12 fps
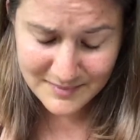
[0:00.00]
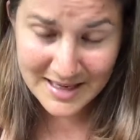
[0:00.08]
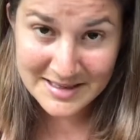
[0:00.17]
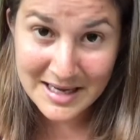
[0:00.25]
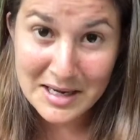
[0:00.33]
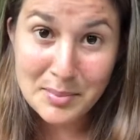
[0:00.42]

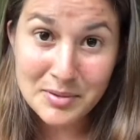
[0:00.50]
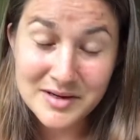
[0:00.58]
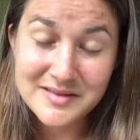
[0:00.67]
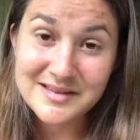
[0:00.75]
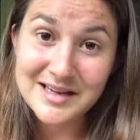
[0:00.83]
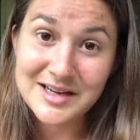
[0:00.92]
And that
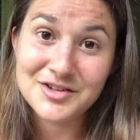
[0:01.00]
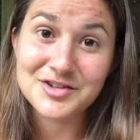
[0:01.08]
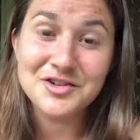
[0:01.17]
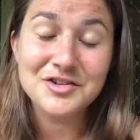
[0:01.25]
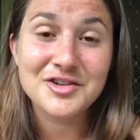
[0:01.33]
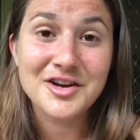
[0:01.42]

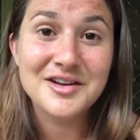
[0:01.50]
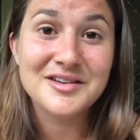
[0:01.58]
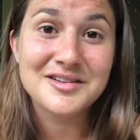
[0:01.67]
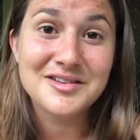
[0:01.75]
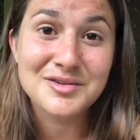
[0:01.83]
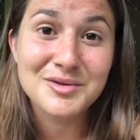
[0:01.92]
appreciation turned
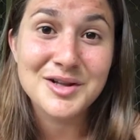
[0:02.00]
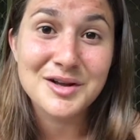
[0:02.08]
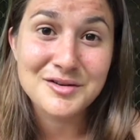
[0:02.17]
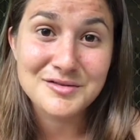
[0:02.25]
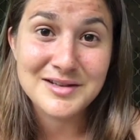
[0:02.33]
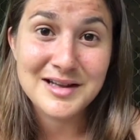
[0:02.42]
into a lot of